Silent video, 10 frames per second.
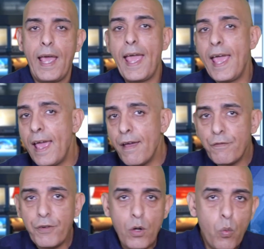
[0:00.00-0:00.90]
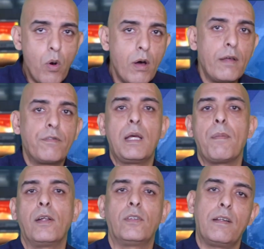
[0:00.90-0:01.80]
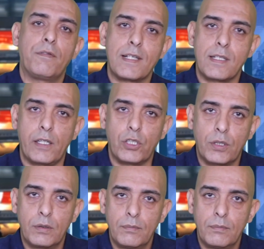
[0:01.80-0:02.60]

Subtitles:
every one of them under investigation.